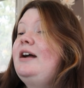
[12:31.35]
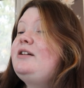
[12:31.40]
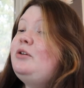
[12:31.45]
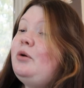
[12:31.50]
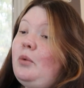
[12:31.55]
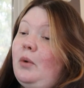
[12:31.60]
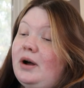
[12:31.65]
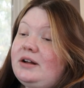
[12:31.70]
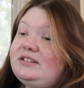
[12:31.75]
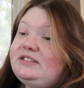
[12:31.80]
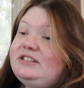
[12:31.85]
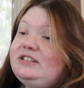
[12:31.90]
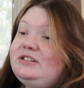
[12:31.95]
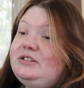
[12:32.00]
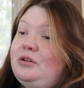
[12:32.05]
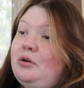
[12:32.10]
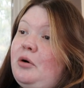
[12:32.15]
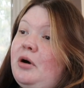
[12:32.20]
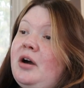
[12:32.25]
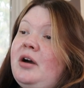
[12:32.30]
I don't want
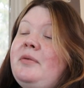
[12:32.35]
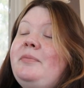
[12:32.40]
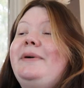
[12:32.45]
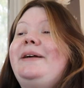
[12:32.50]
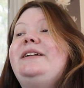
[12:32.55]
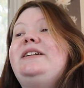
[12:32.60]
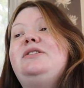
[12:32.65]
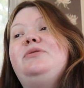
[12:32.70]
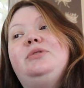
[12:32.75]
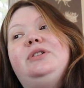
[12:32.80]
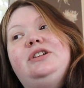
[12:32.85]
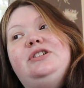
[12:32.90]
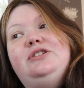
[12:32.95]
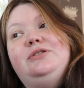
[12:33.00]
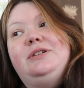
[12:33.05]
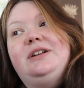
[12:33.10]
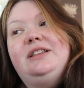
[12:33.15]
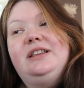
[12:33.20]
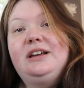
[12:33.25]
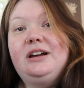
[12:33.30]
to, but I didn't really
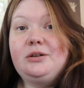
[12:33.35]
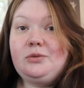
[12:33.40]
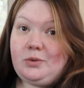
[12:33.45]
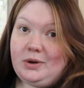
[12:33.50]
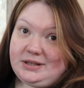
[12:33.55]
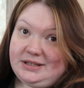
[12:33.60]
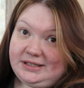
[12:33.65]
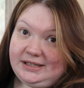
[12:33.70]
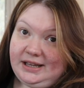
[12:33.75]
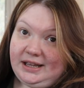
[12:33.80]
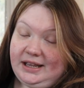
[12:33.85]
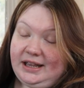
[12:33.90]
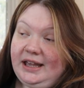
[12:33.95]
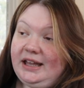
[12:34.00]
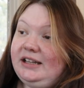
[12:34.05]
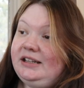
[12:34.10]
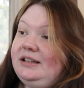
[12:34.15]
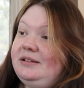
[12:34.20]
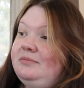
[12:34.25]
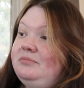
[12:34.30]
do anything on
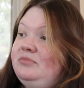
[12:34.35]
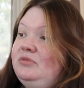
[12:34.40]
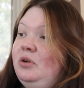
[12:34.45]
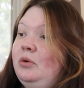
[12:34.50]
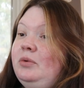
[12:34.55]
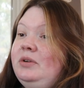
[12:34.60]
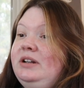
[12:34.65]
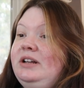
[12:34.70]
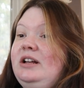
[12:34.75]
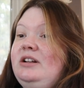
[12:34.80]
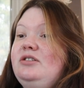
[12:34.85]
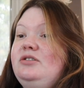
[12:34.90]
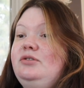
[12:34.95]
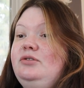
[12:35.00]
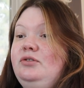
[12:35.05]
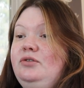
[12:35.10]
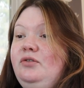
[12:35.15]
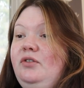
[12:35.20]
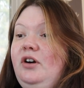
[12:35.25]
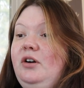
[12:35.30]
Wednesday and don't want to get
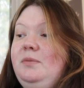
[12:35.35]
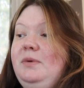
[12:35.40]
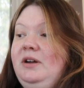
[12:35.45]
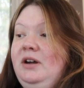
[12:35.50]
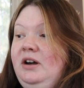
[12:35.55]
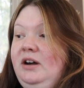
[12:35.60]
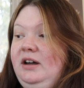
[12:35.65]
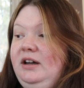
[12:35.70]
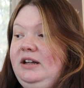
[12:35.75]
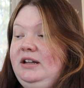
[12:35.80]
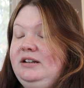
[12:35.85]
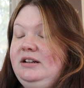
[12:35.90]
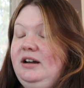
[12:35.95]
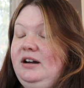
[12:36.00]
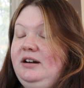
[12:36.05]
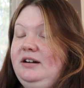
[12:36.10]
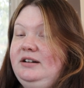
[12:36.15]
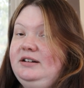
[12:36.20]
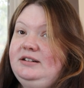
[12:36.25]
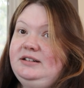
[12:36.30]
too far behind
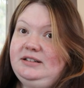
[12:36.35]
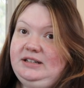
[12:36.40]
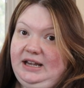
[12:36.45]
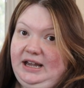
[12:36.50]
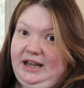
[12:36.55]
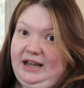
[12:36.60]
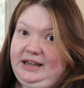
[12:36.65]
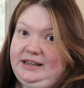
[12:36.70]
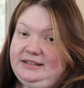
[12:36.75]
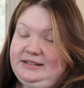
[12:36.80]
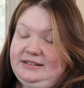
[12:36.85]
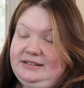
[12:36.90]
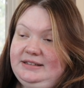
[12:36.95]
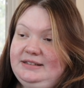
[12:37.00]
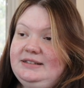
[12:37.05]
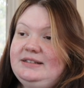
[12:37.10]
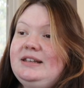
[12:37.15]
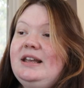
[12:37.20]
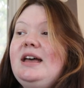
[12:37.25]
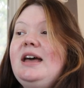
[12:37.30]
on
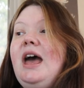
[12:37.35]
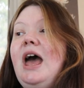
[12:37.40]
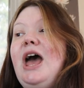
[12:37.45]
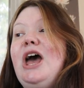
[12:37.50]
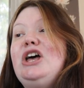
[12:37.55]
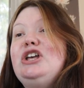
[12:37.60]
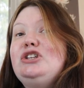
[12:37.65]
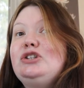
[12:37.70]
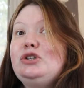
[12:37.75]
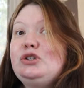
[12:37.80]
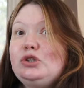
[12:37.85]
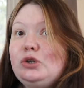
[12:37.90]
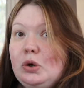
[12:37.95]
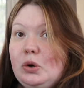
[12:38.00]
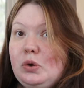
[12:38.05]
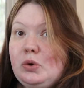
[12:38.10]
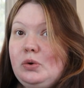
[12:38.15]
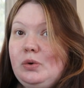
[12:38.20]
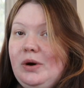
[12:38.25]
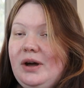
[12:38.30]
tasks.
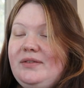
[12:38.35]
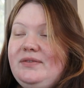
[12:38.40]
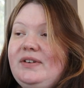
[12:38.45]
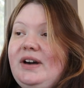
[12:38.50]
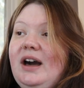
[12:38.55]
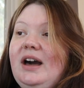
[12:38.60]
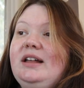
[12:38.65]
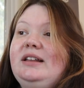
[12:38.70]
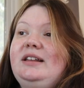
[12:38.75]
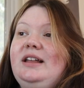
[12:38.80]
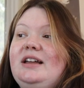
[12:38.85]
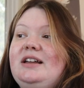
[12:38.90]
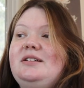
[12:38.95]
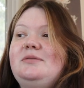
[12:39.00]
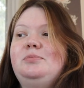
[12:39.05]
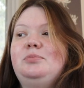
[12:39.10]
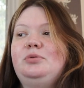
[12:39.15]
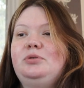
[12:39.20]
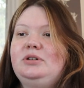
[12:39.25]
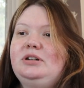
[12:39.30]
So I've got
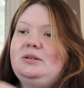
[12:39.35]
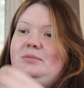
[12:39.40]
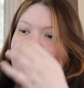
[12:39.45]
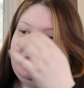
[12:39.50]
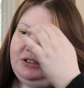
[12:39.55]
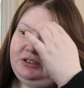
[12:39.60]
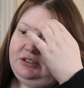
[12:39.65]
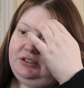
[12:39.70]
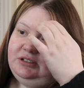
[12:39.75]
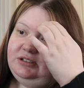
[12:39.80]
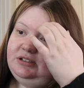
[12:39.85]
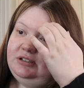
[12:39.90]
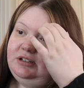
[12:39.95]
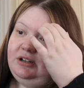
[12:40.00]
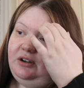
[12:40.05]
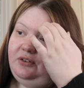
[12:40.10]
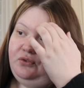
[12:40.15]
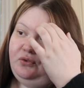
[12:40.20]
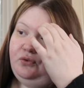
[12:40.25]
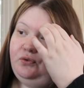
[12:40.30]
like pretty
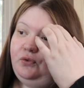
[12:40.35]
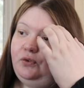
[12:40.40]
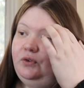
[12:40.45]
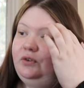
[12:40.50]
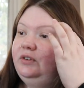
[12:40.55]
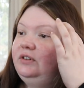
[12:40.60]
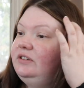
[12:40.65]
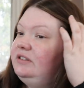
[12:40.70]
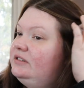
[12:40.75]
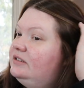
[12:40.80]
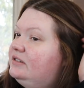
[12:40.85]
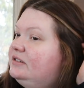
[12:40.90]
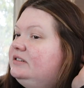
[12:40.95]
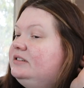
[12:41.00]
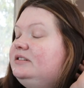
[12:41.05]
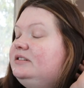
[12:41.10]
much a full,